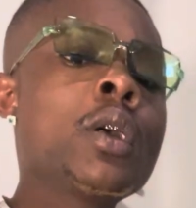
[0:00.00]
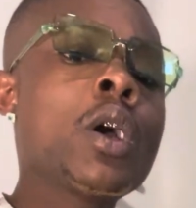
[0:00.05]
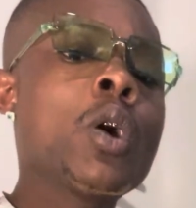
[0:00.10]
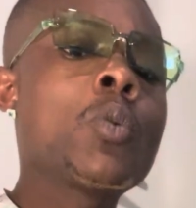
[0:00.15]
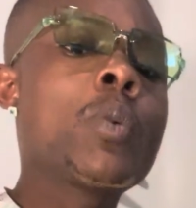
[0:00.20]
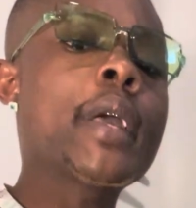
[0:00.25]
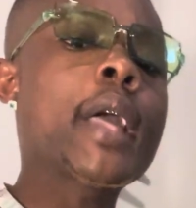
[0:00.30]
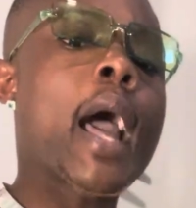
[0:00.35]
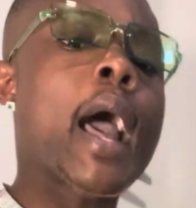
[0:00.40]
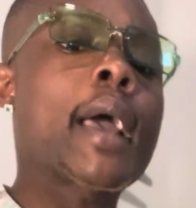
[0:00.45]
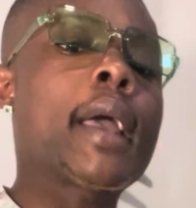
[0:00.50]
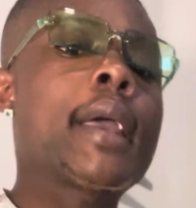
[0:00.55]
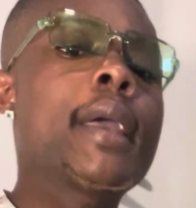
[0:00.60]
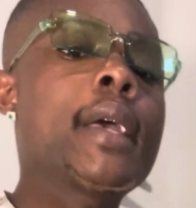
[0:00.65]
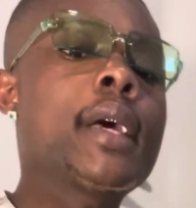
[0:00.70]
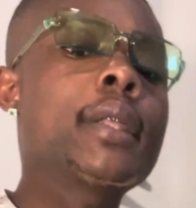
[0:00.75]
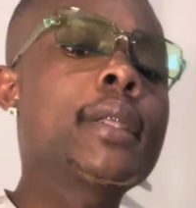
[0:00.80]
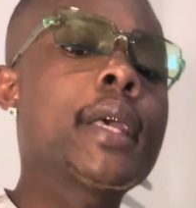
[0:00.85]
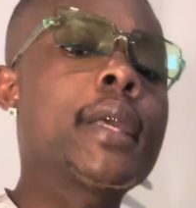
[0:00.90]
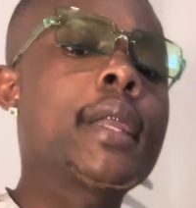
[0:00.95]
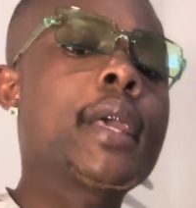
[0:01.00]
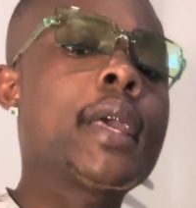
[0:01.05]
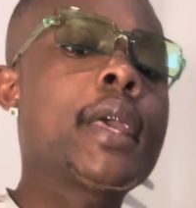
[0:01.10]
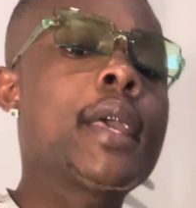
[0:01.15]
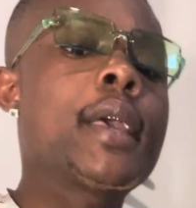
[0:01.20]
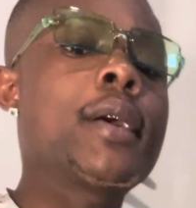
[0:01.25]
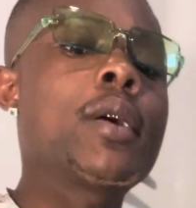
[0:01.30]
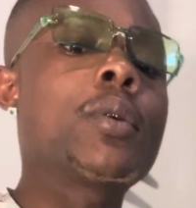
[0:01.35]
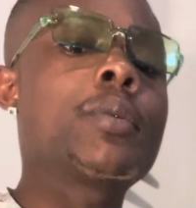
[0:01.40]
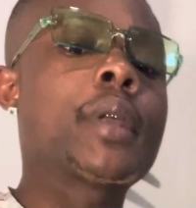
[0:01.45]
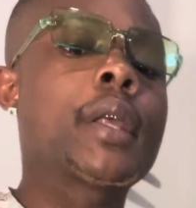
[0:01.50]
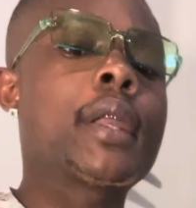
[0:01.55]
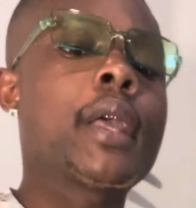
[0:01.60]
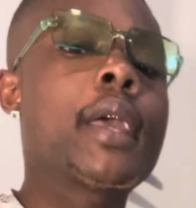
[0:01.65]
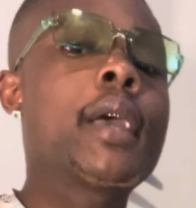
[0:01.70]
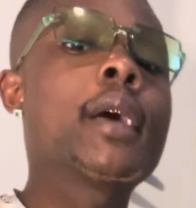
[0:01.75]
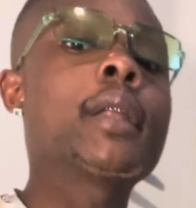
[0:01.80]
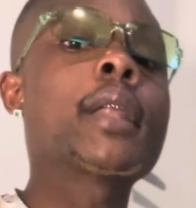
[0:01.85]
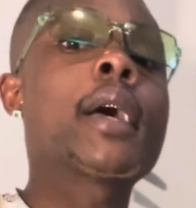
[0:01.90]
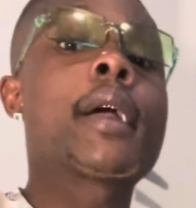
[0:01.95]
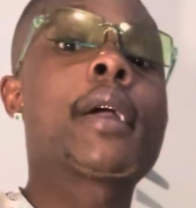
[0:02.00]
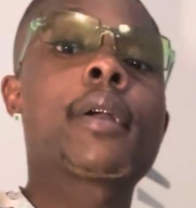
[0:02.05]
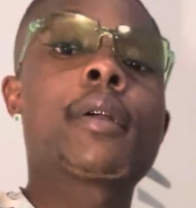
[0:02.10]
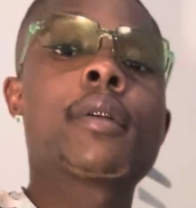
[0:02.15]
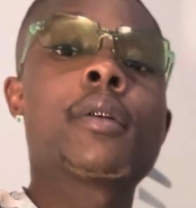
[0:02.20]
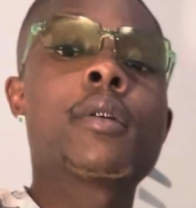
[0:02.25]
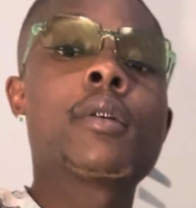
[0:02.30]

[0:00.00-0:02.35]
We got healing, healed, and healer.